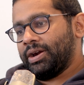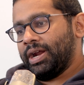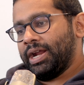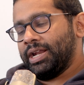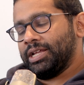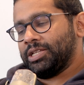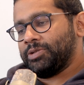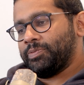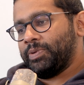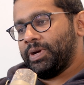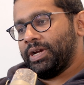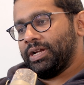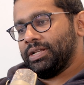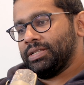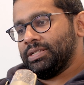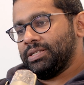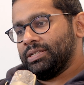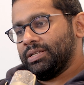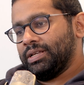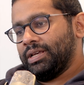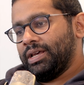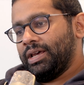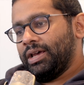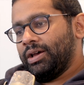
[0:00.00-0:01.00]
great
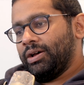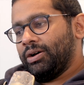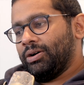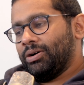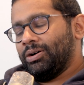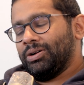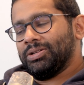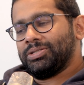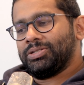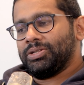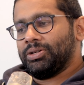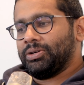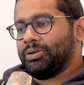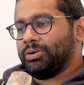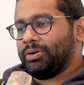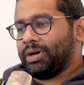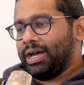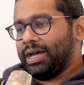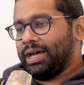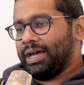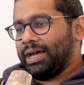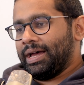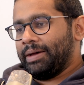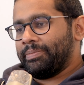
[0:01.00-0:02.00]
experience.
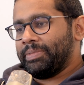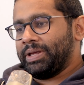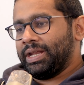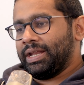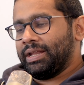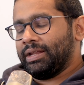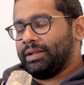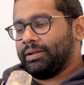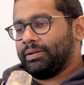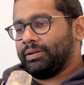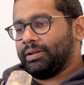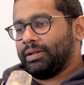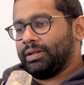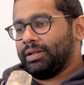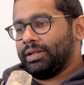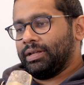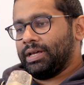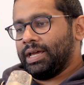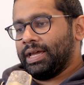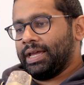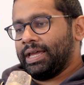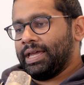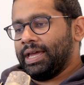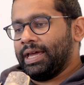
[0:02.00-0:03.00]
Also, I mean,
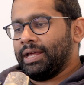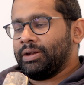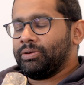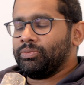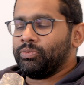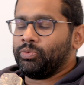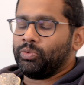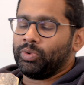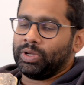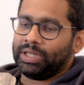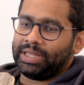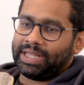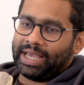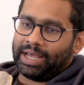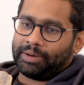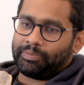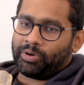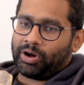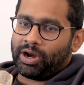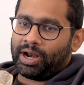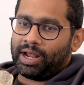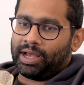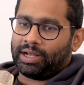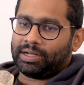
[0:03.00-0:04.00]
again, with that
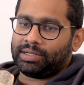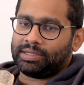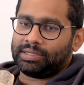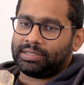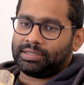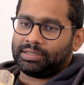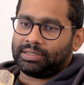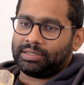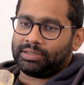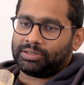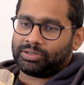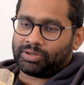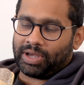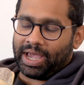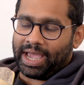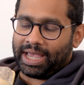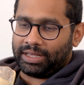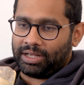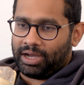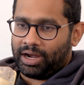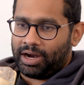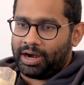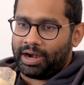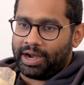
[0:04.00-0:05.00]
product, so I
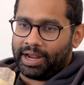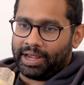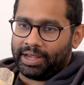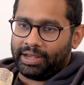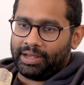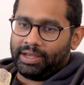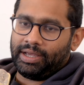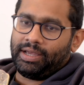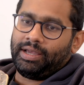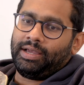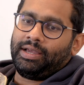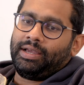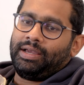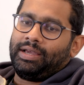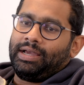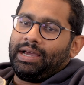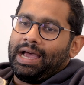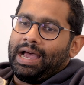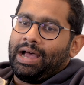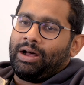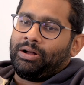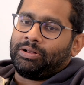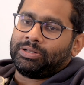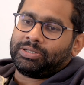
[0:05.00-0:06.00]
had the RA.
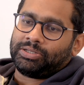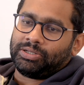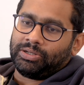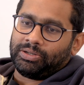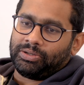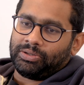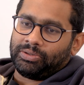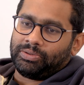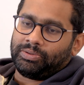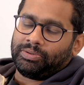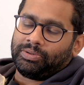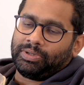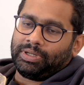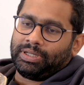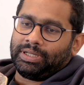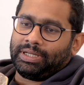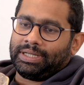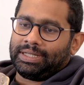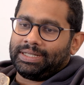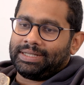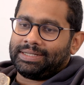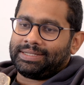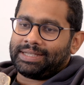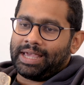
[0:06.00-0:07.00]
I also,
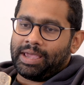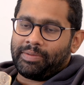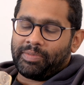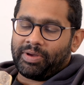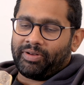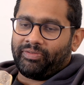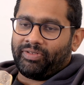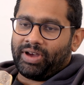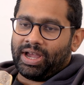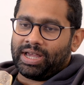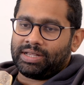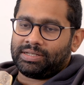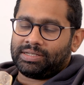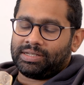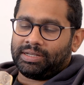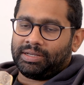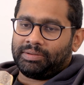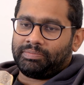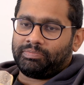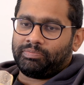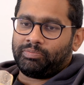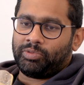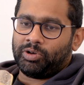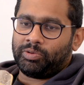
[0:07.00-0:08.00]
the same
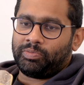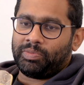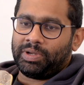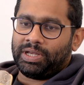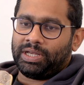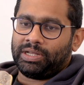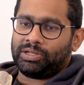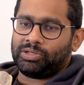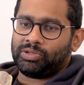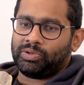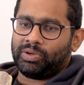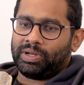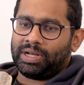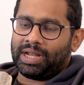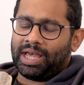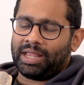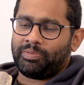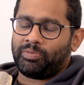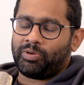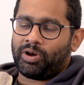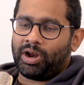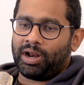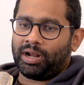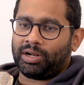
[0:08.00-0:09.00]
advisor put me into
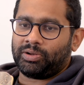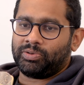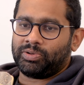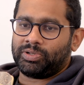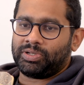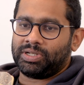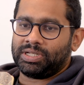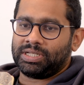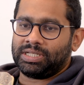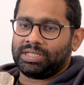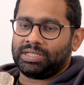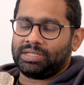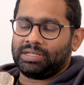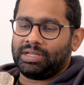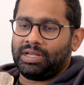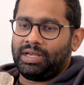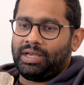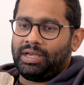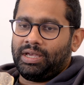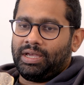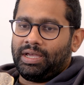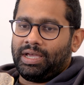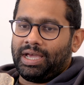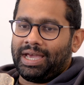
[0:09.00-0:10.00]
another product, which is
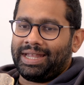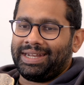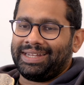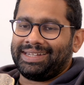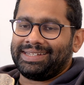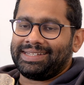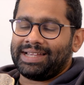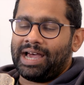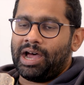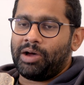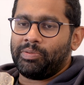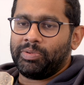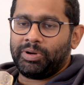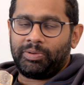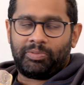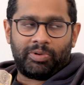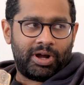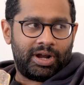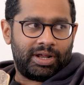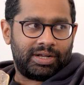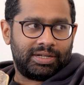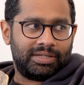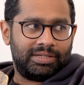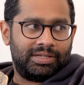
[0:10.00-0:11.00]
an endowment
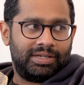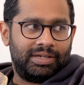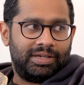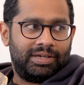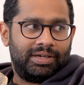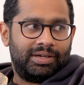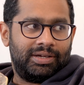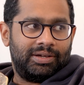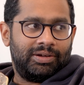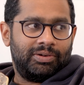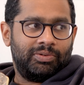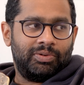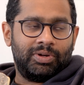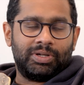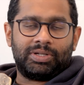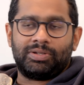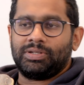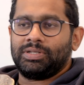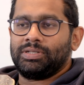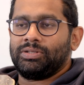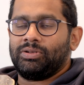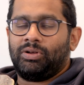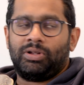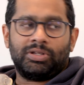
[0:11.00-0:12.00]
product, which
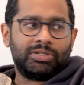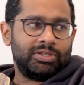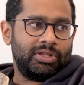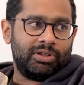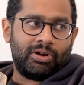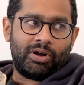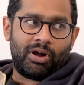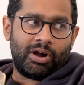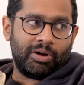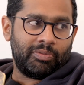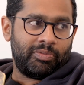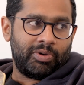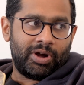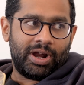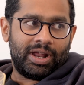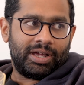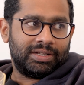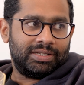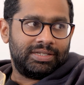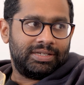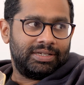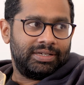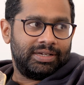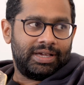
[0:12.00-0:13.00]
was also the wrong
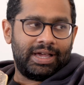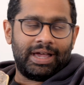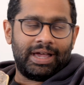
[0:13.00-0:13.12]
product,